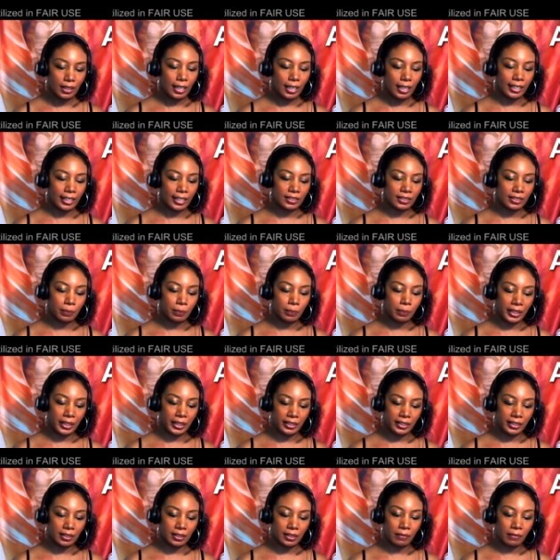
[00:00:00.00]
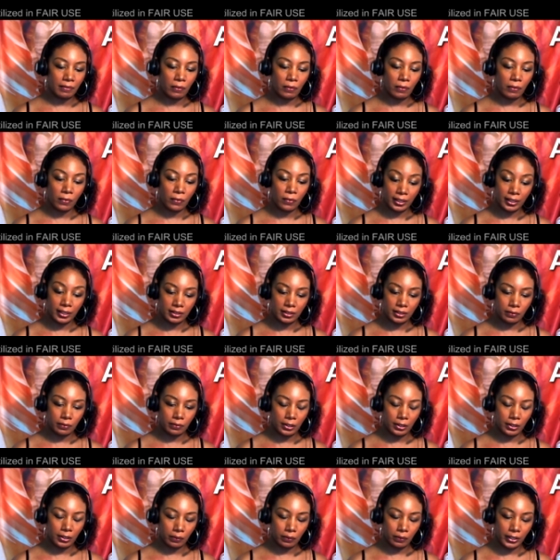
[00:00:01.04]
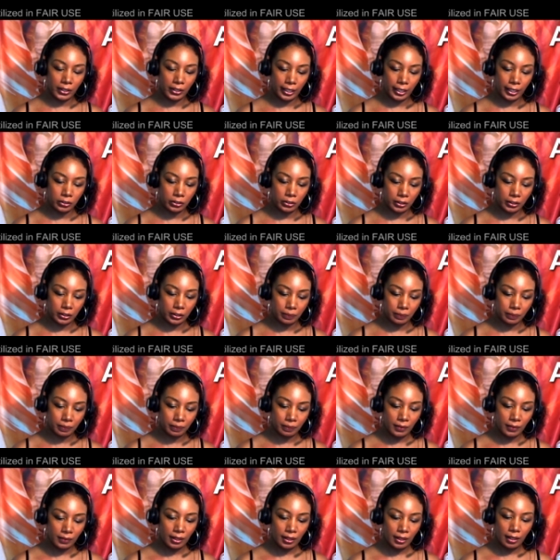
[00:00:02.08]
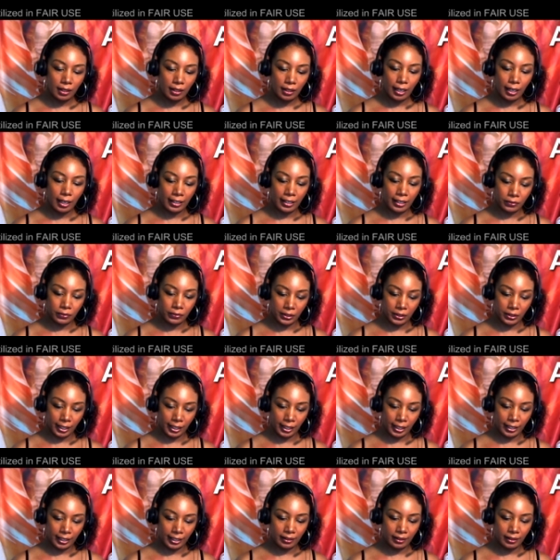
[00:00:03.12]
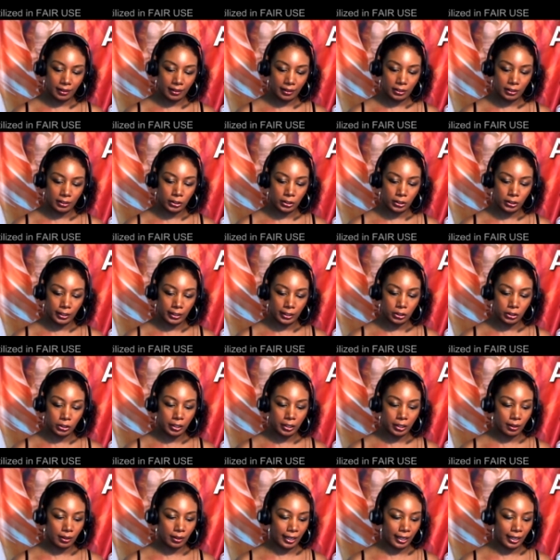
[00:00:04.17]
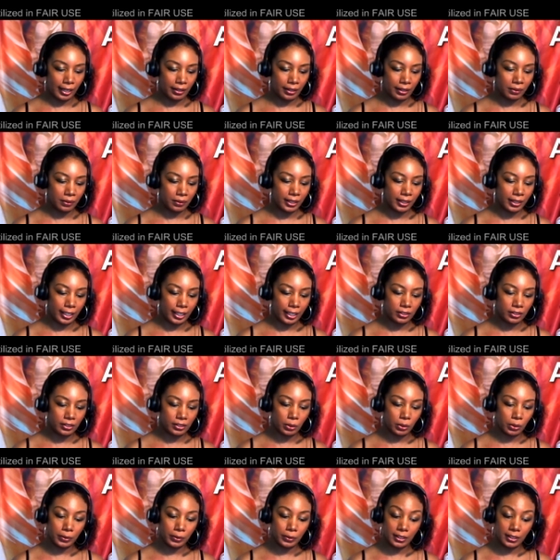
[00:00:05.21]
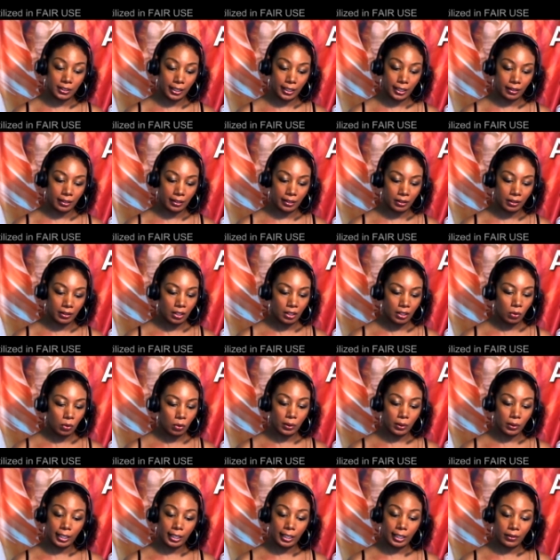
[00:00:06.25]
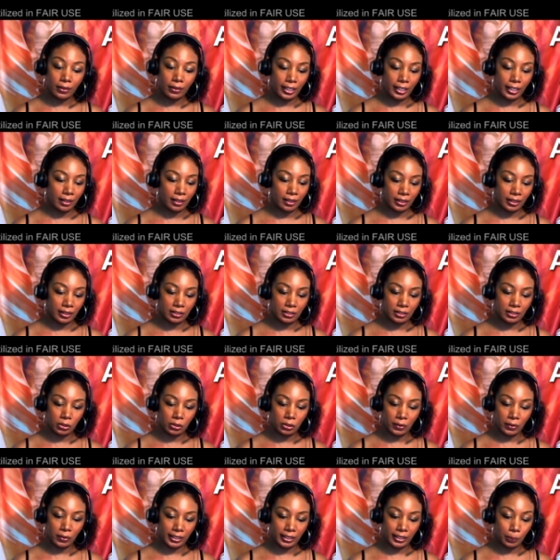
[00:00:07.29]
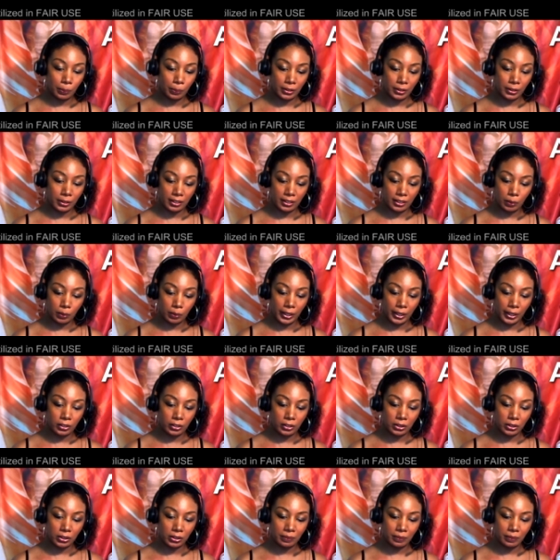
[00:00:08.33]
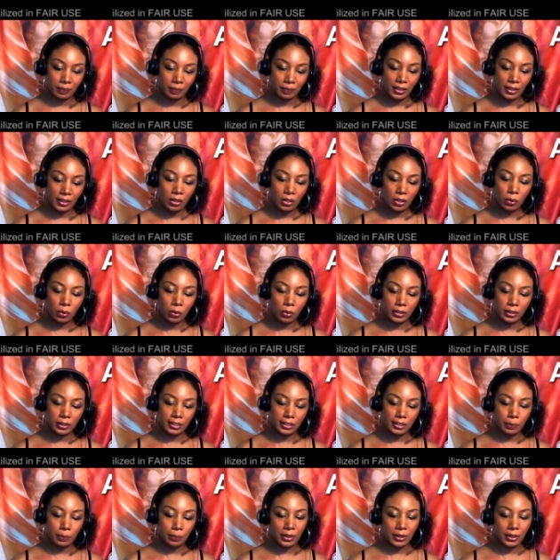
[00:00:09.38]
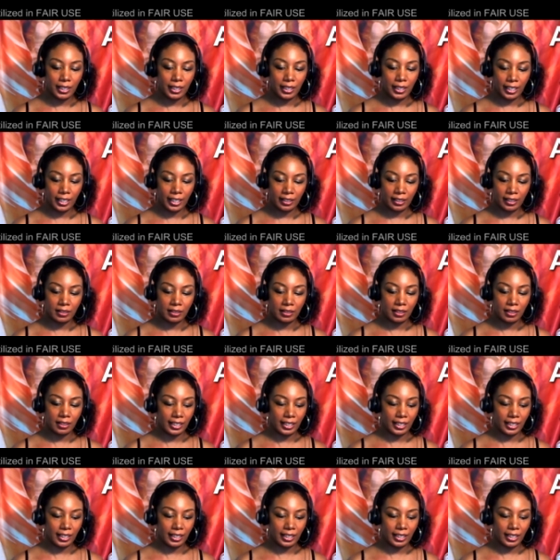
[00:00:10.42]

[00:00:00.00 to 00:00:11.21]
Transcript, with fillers: as a means of effective notification. After that, the judge could allow the case to proceed without Anglin's direct participation, or simply hand the